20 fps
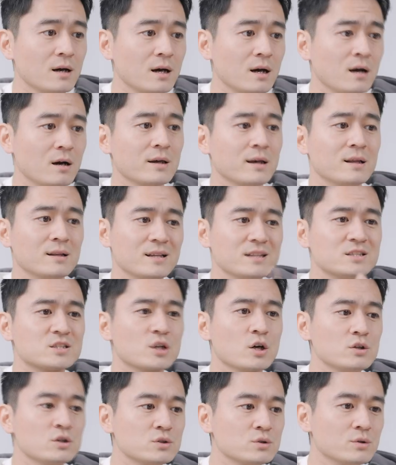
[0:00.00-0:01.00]
Uh, okay, let's
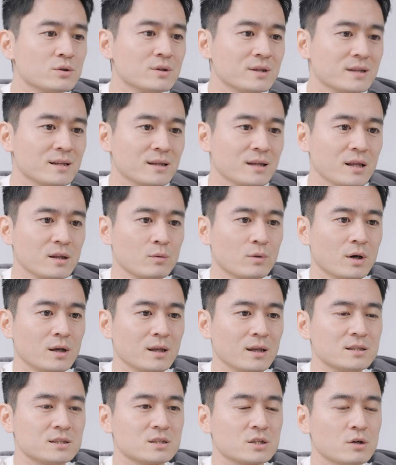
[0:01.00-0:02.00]
go to another one.
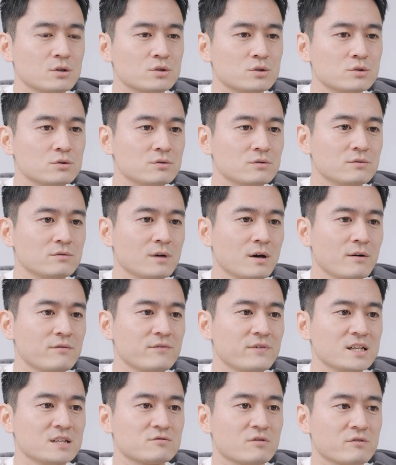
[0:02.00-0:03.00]
Let's go to face